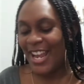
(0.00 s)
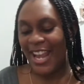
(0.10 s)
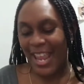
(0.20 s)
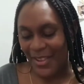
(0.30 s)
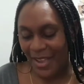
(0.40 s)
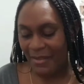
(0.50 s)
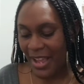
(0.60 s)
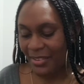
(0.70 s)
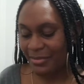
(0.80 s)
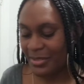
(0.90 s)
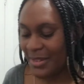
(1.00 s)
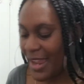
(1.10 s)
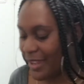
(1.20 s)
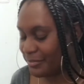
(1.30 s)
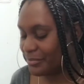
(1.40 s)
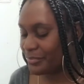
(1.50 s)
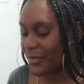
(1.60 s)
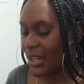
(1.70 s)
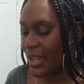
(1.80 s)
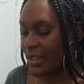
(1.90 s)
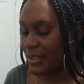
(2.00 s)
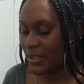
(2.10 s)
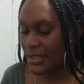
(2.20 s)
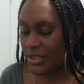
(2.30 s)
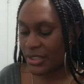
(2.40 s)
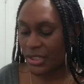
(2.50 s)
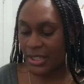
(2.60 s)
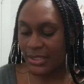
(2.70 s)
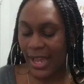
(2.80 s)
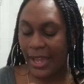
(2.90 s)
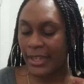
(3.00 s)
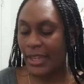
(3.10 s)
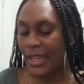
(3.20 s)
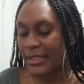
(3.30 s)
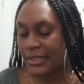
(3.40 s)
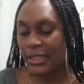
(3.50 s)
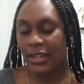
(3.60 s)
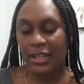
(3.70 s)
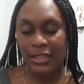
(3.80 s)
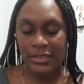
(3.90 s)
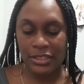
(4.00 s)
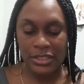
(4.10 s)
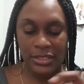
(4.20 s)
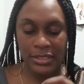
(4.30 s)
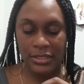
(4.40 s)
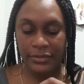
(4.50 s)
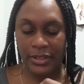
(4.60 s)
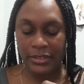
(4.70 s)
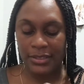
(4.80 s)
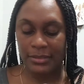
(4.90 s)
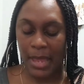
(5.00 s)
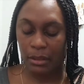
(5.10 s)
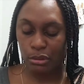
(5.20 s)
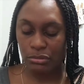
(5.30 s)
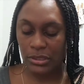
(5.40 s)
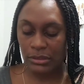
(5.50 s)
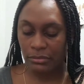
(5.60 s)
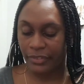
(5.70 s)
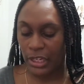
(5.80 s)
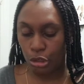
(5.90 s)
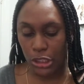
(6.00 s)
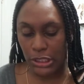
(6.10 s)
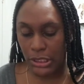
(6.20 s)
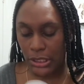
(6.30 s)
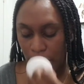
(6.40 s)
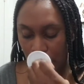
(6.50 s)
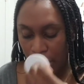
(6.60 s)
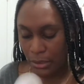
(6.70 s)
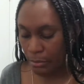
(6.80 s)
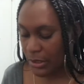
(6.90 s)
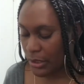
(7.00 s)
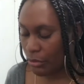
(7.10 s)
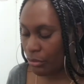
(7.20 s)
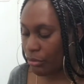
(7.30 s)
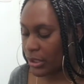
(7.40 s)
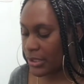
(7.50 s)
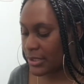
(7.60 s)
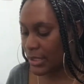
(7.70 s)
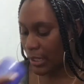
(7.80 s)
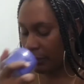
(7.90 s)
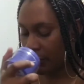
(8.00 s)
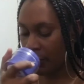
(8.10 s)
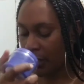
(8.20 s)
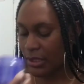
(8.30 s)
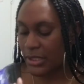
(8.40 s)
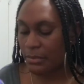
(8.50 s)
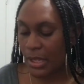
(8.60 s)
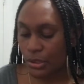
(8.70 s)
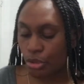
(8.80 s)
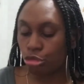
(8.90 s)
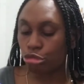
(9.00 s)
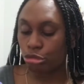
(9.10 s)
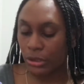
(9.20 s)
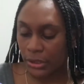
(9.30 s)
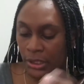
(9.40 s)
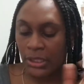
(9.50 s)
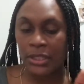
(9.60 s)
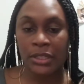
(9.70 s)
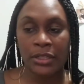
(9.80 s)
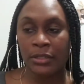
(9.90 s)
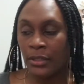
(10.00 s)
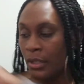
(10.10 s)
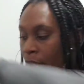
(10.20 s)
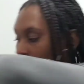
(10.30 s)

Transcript: not going to date. And this is just, I guess the colors are just the different smells, fragrances, but they're all the same. It smells really good.